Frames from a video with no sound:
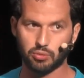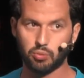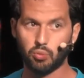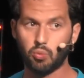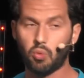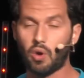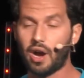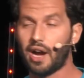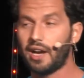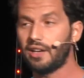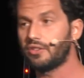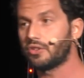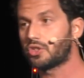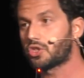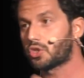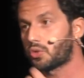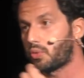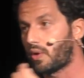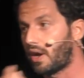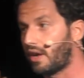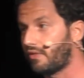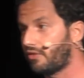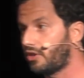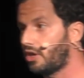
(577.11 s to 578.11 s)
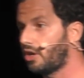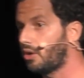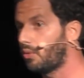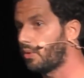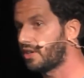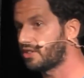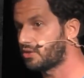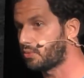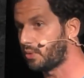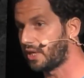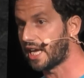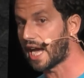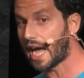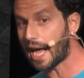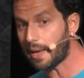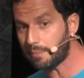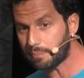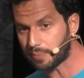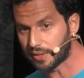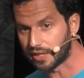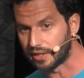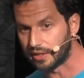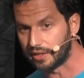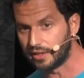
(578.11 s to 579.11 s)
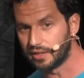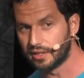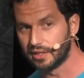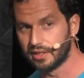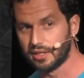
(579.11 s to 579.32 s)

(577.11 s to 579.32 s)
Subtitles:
while the traveler was really happy,